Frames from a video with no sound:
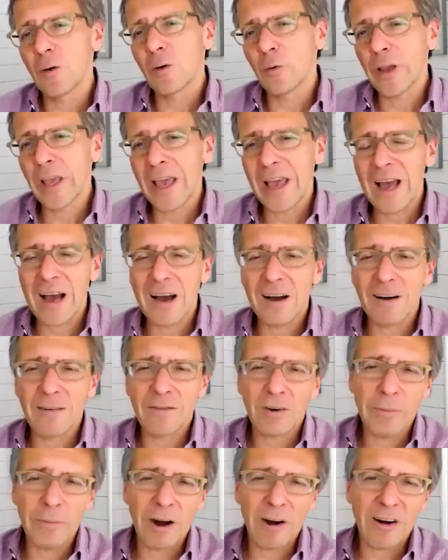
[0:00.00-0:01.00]
We
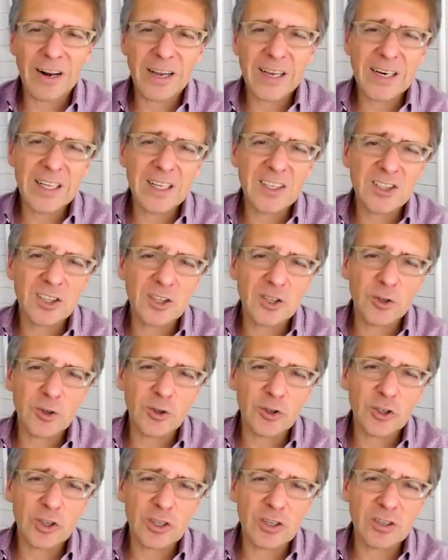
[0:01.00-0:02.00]
have American
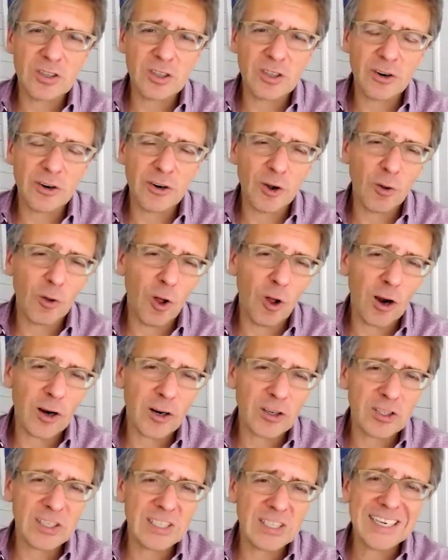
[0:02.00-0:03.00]
institutions that are no
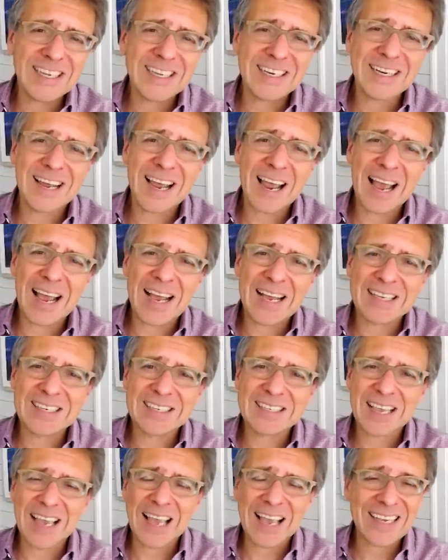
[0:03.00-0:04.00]
longer seen
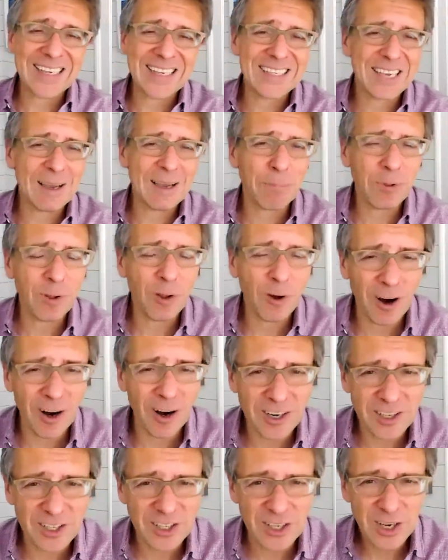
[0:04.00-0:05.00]
as
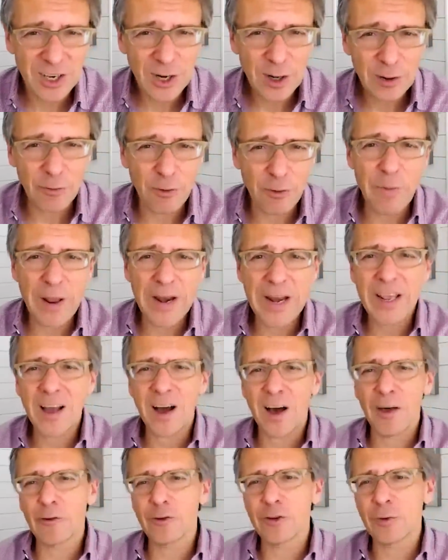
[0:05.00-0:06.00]
exemplars for
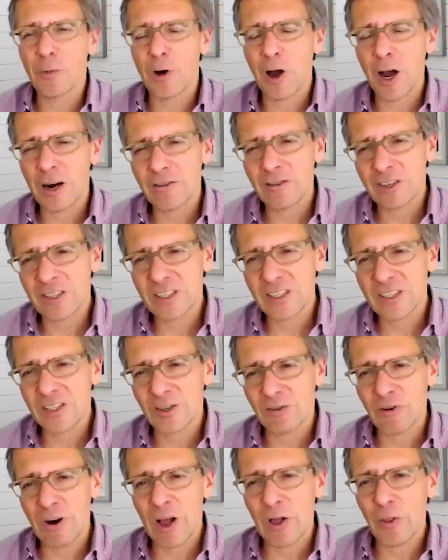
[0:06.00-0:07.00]
many other
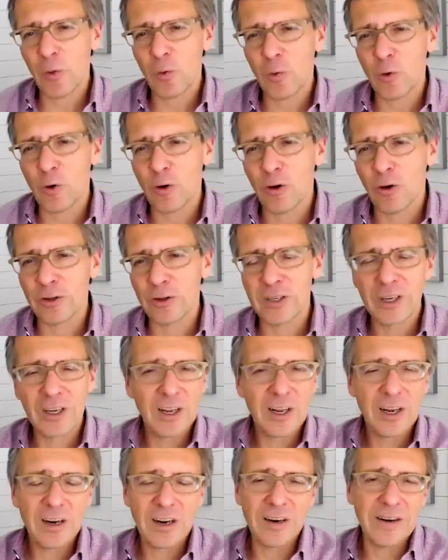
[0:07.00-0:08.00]
democracies around the world,
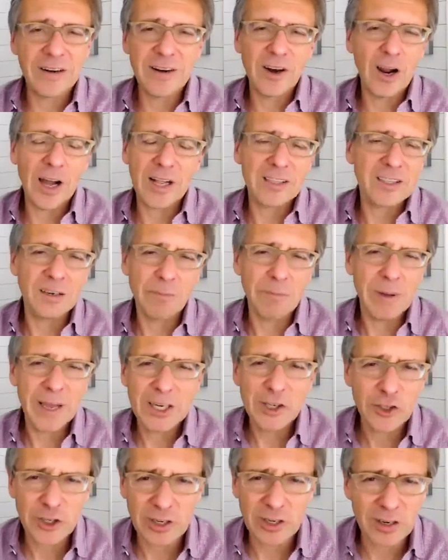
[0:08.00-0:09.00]
not to
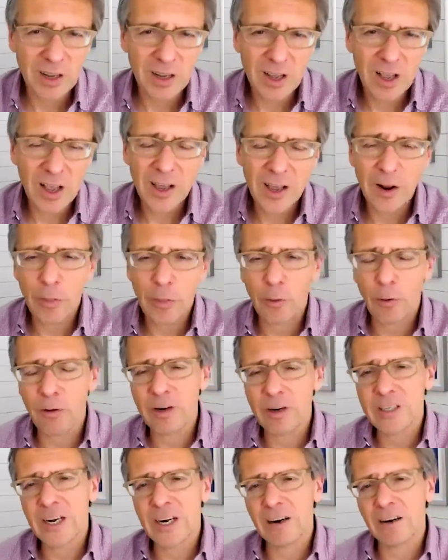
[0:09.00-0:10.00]
mention an
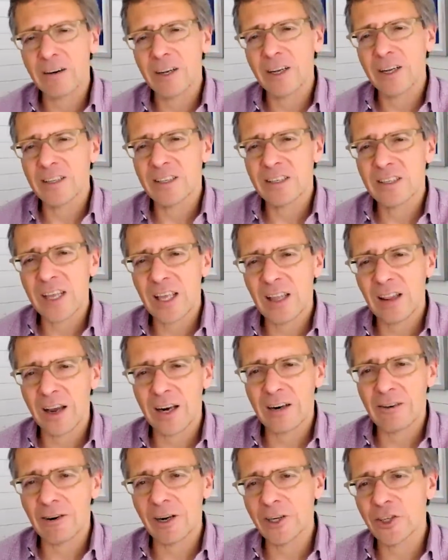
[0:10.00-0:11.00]
authoritarian state
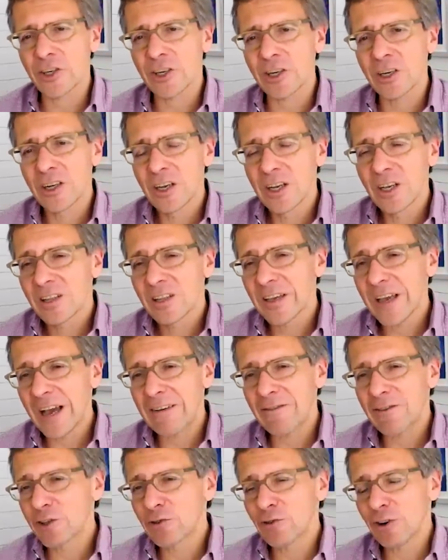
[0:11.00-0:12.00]
like Russia. The
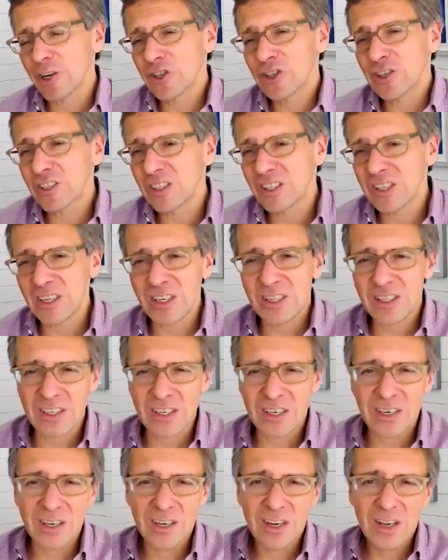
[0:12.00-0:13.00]
average Russian
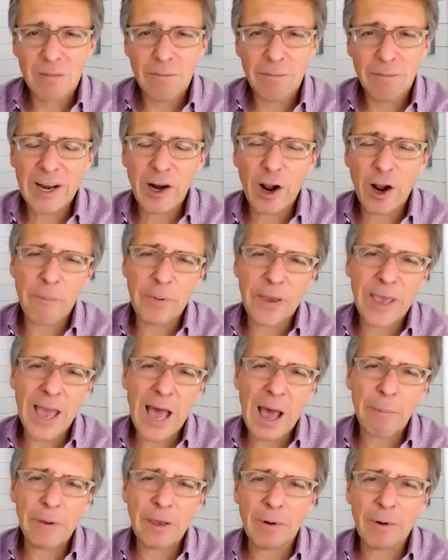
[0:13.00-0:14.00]
citizen may not be
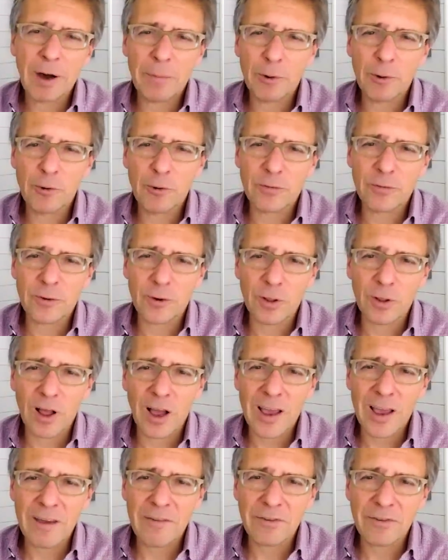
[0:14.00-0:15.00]
happy about Putin for
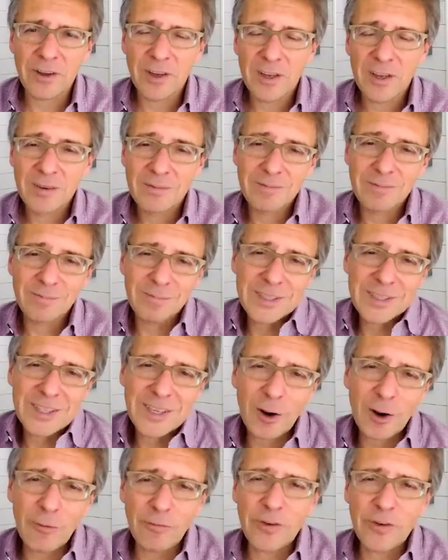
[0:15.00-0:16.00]
life, but
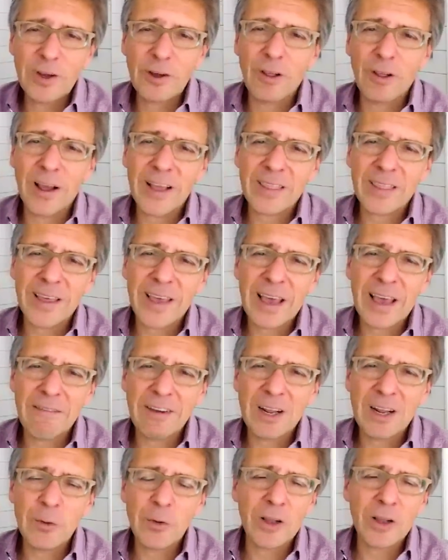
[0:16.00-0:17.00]
they don't feel like they
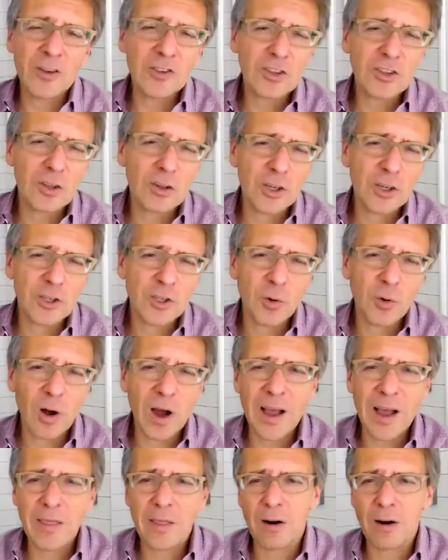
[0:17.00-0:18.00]
have anyone else to look to
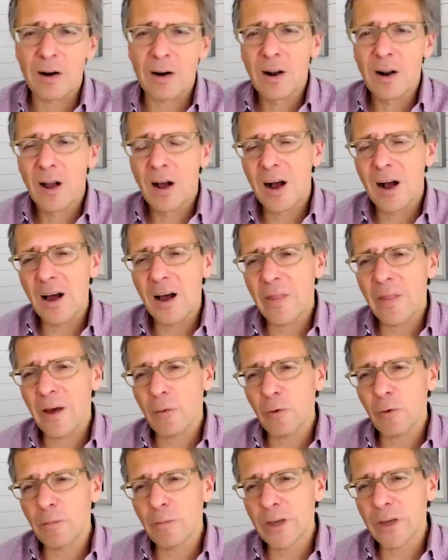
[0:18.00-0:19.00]
either
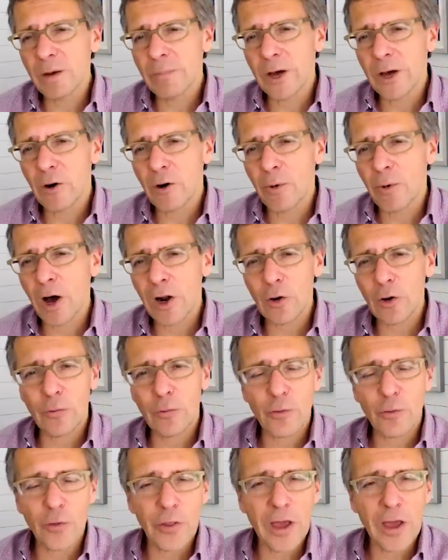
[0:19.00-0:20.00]
that would be a better model
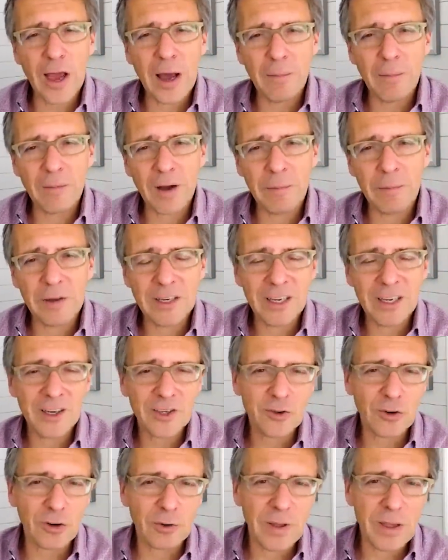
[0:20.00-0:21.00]
for them. I mean,
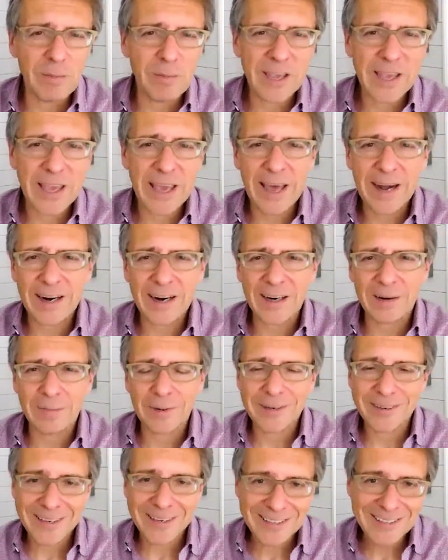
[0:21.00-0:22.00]
yeah, sure, maybe Canada,
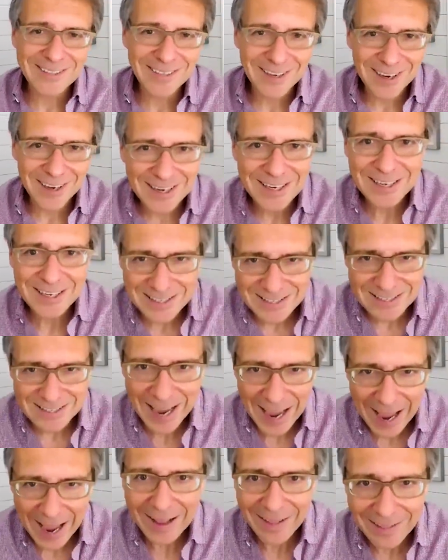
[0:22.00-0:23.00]
but it's not
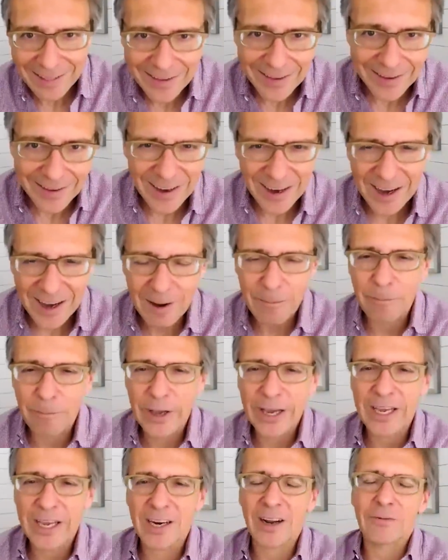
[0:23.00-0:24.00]
exactly
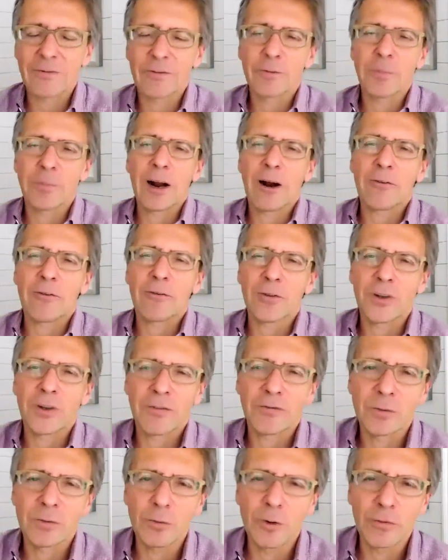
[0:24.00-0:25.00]
big enough and powerful
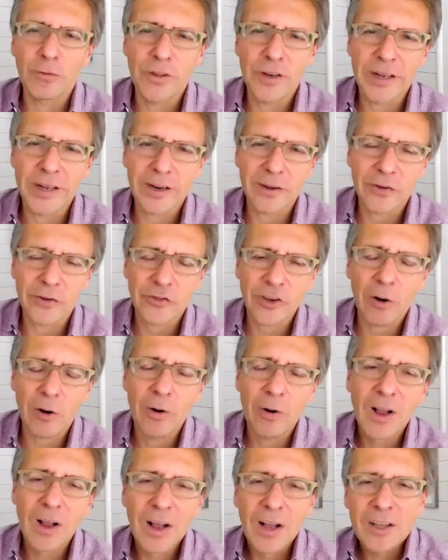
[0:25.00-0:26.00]
enough to move the needle.
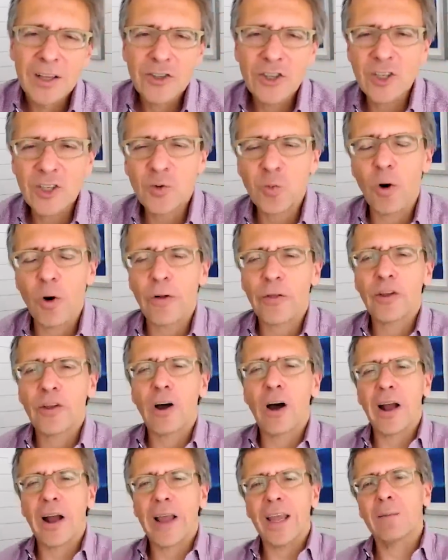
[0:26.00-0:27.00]
So just worth
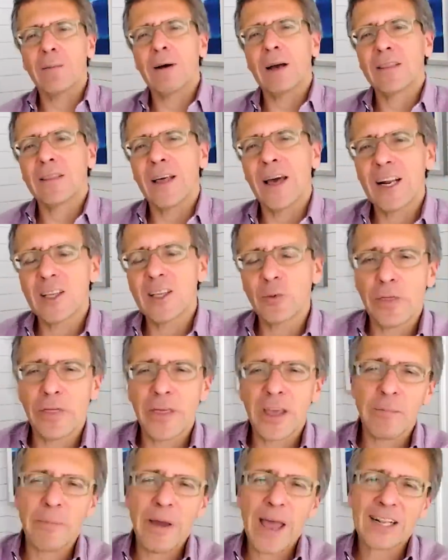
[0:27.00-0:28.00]
talking about that as we
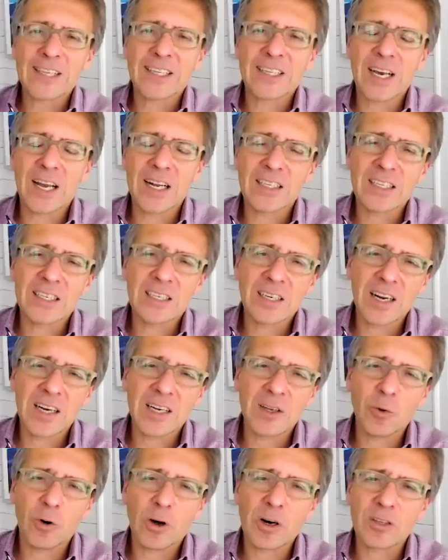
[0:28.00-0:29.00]
think back to
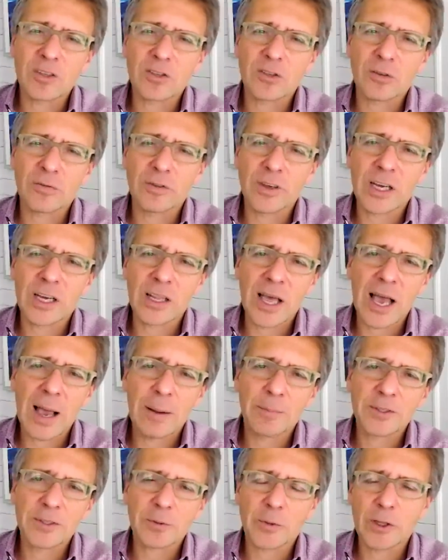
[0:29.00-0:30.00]
1991 and Soviet
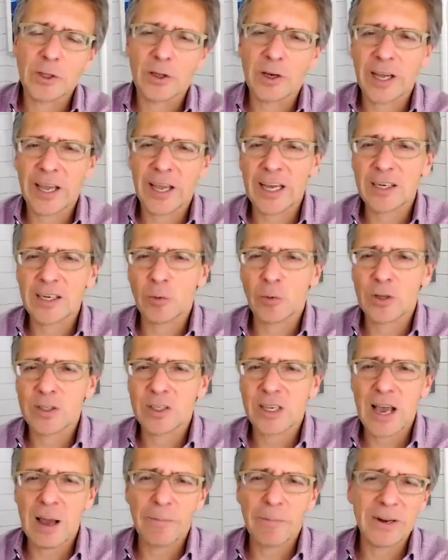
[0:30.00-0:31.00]
collapse, and we look ahead to
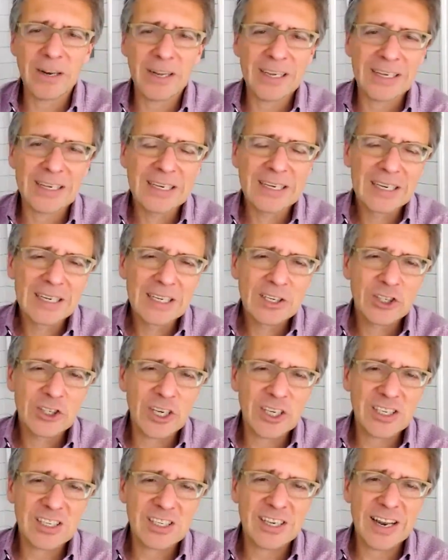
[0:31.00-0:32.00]
what's happening
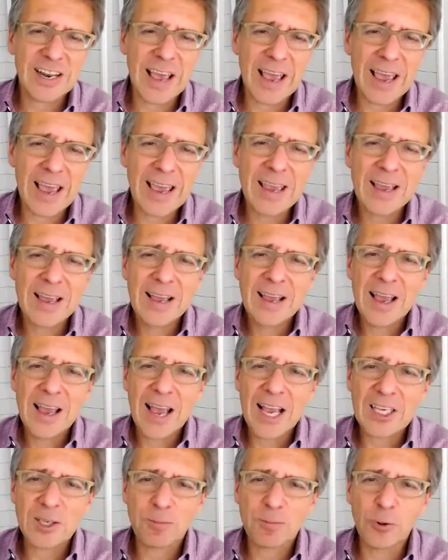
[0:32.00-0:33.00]
just today
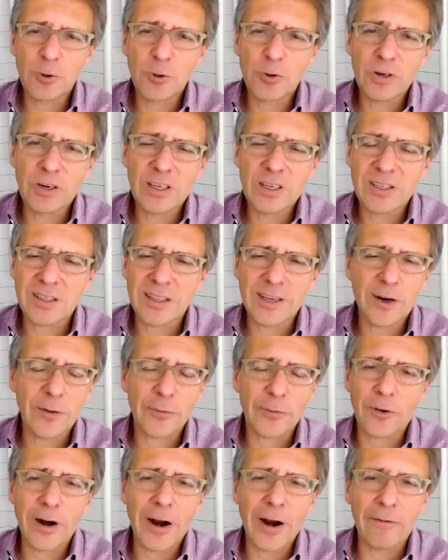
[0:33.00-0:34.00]
as Putin is leader
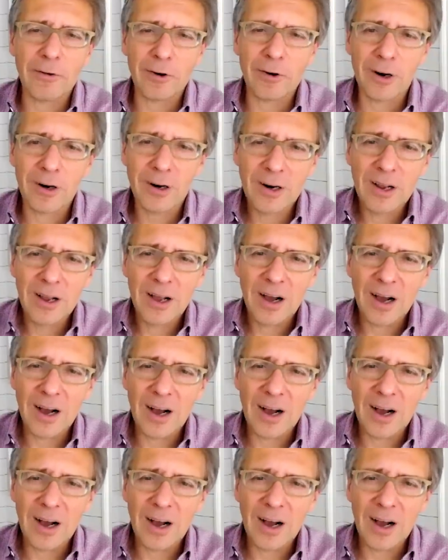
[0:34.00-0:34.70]
forever.